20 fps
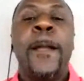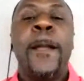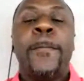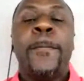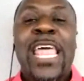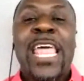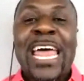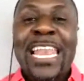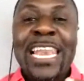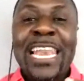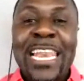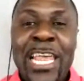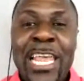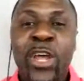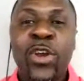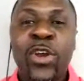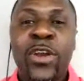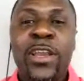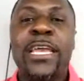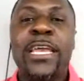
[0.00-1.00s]
that
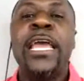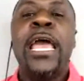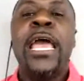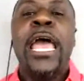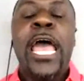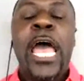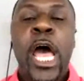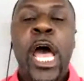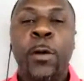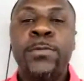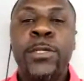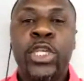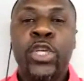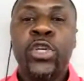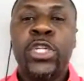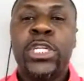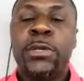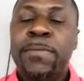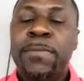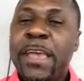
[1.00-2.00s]
literally helps you
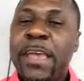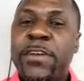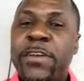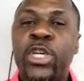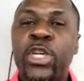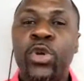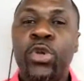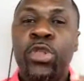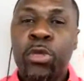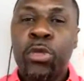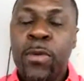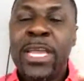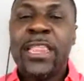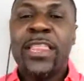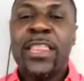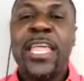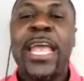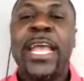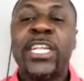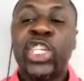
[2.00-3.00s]
to be able to do 3
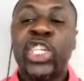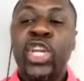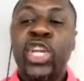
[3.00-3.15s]
things.